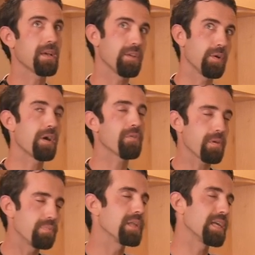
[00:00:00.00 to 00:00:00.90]
how
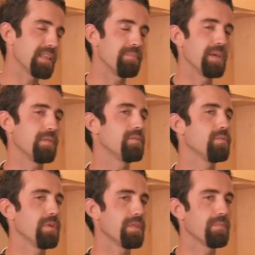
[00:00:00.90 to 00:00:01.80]
compliant they've been
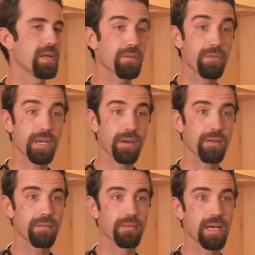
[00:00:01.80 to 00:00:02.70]
with their medical
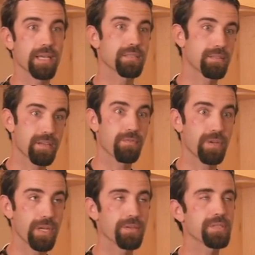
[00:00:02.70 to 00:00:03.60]
care in the last
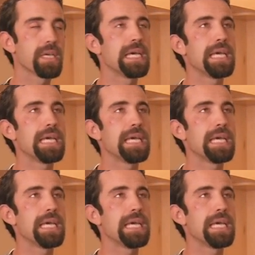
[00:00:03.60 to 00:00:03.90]
several years,